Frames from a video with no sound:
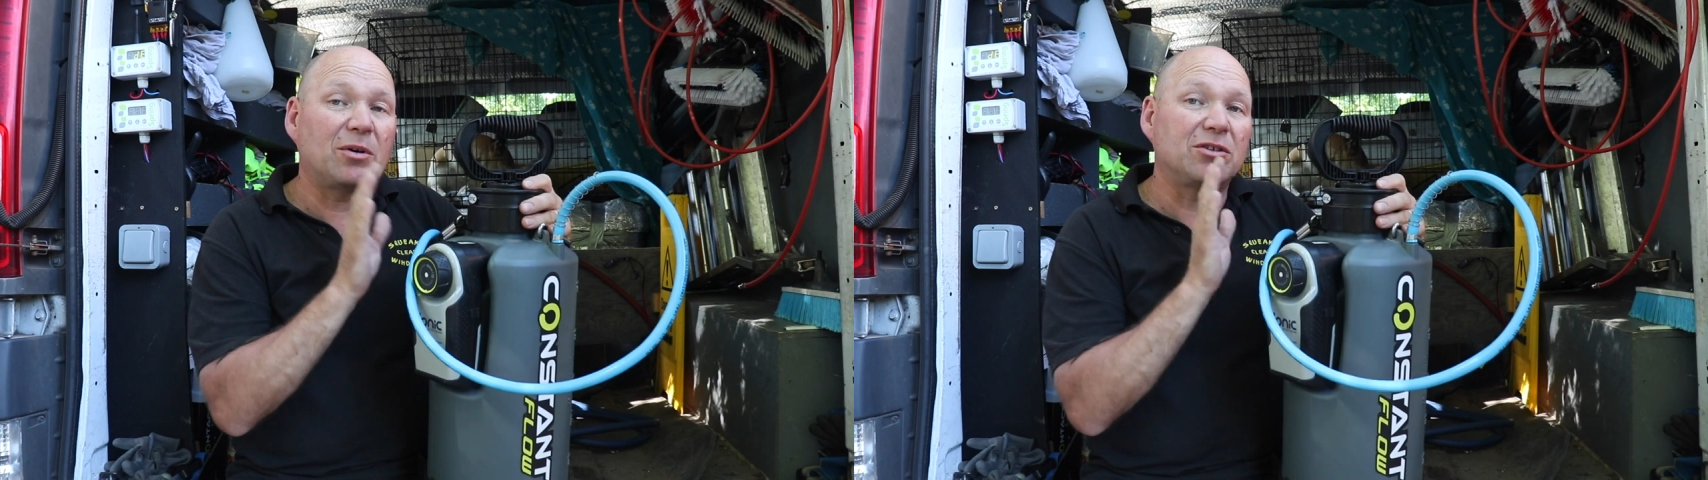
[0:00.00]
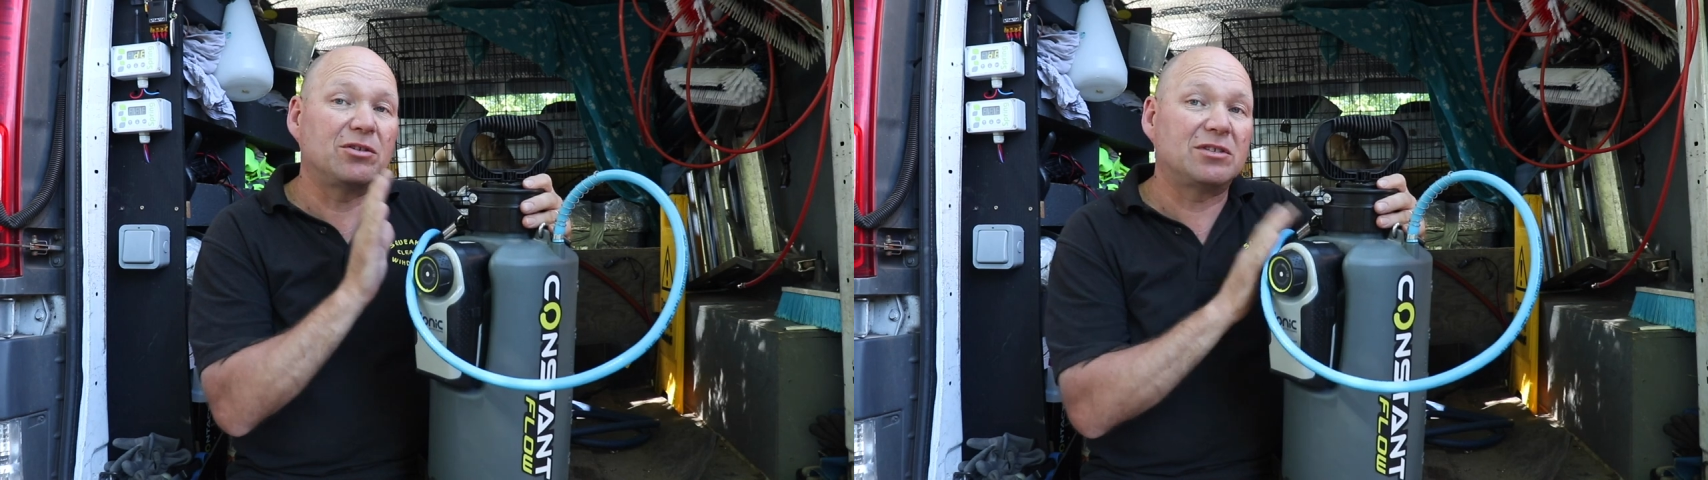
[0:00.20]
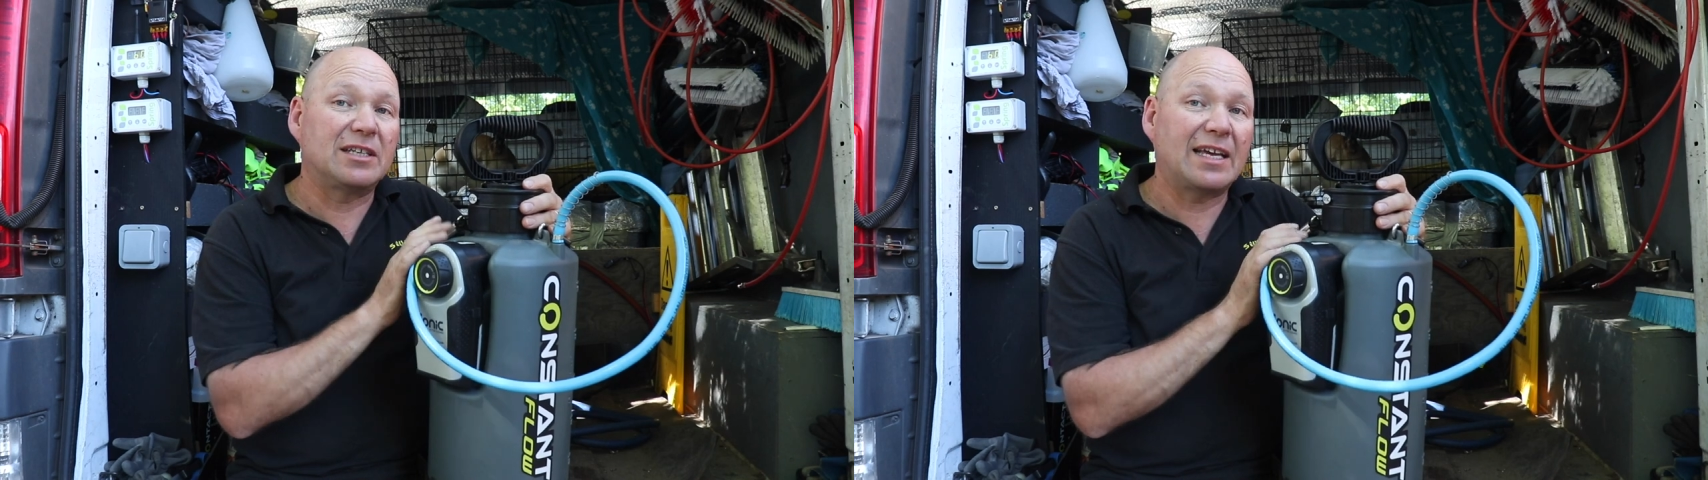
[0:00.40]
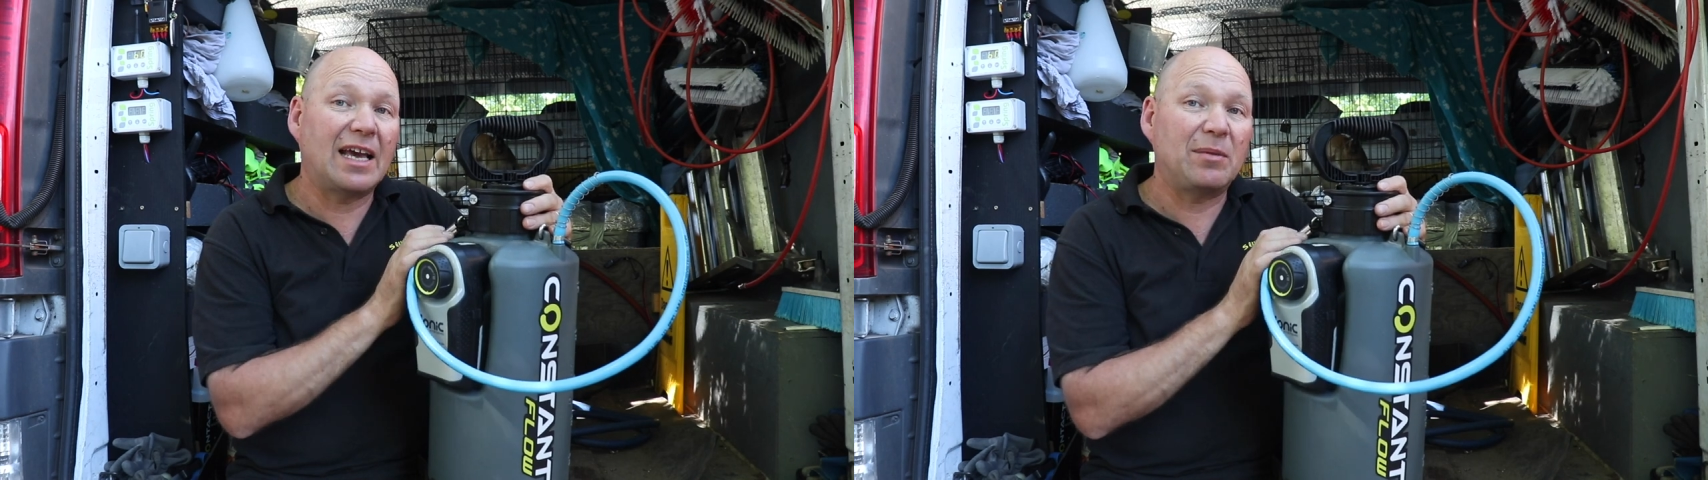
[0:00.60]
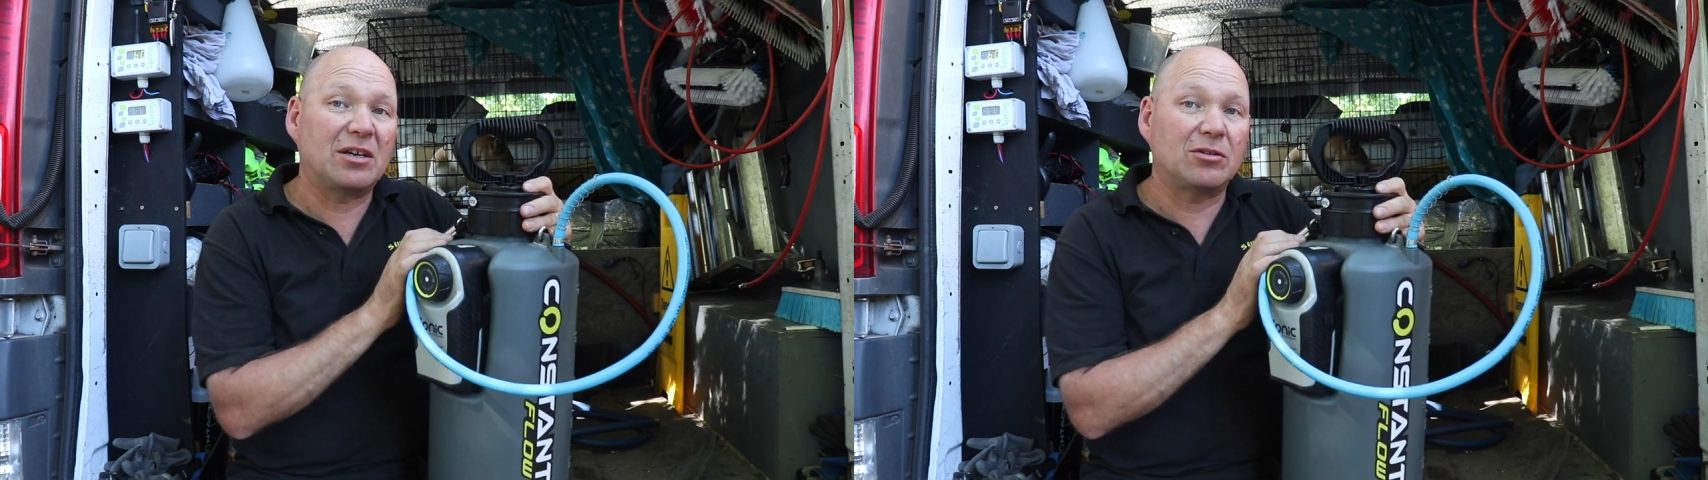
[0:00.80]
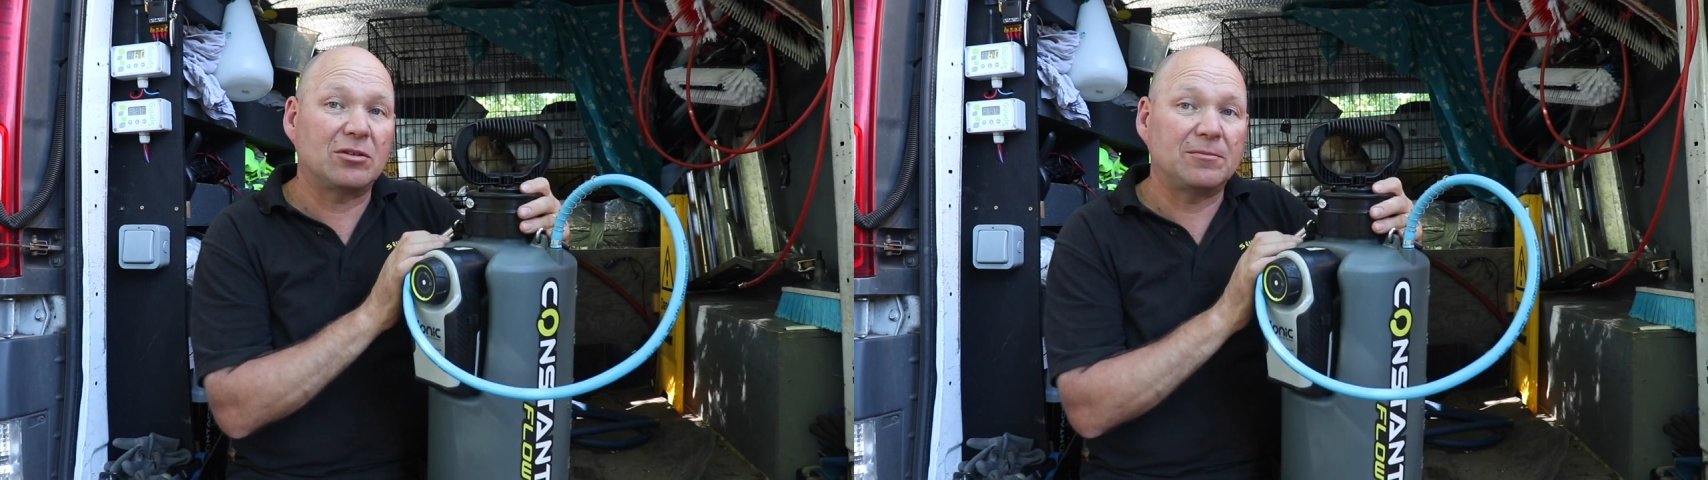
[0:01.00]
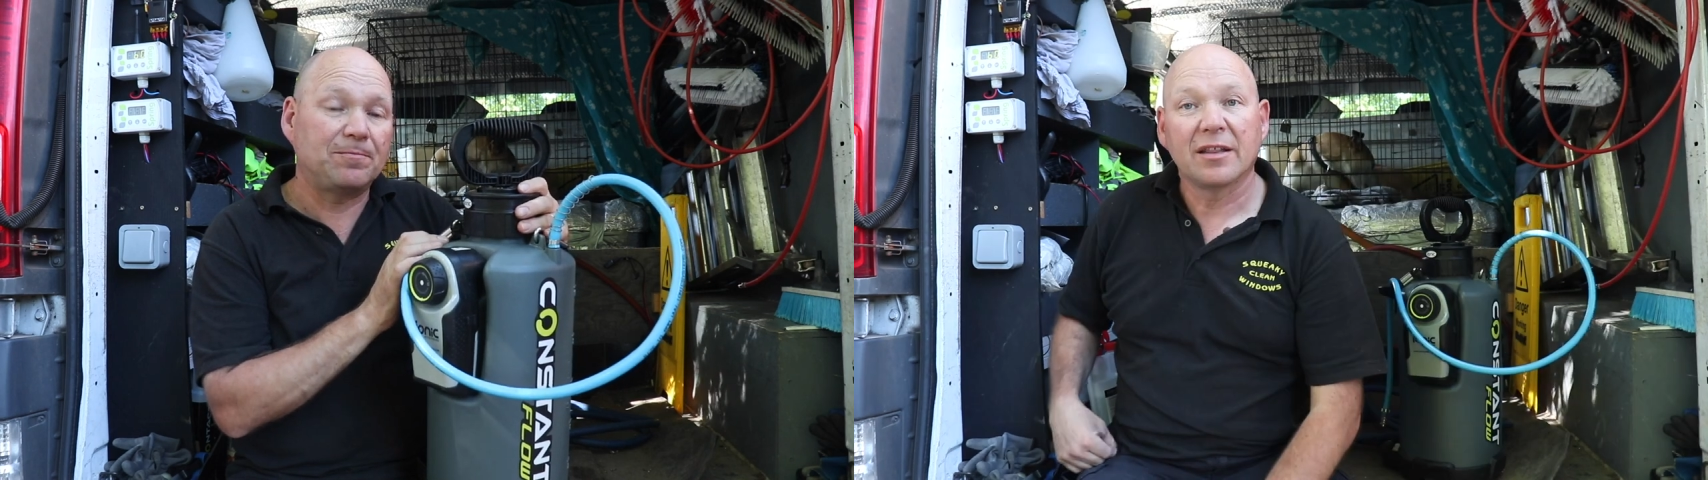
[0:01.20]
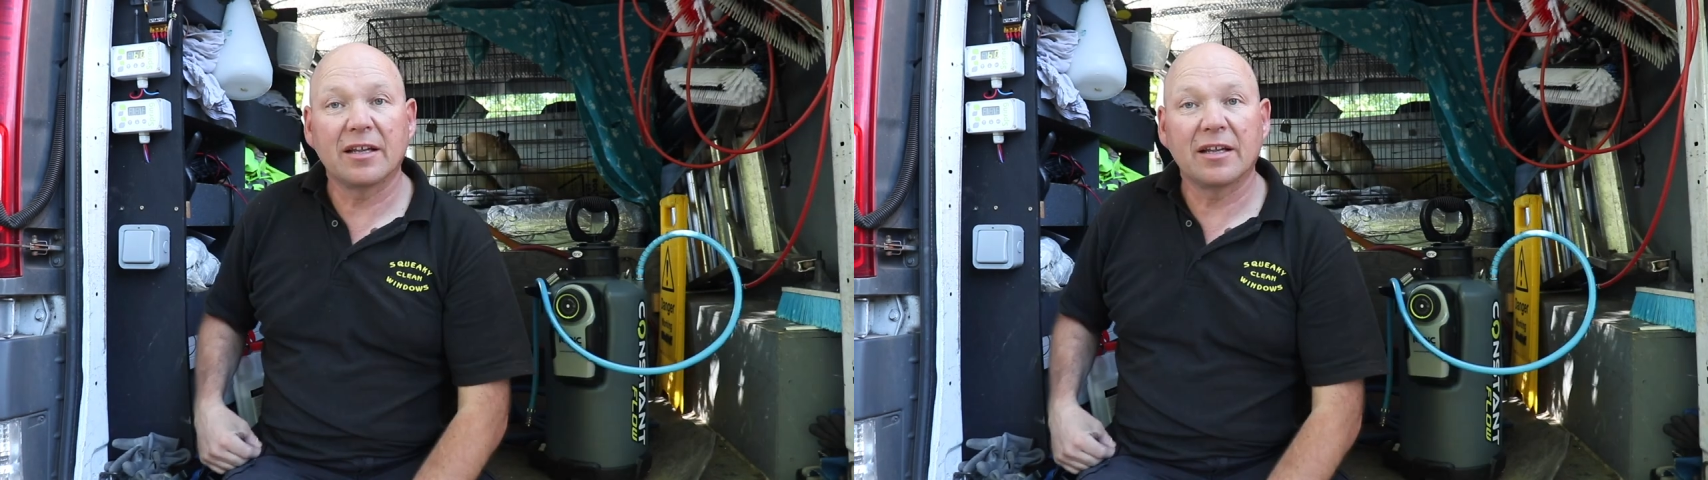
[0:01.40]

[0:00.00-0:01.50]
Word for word: by using a chemical.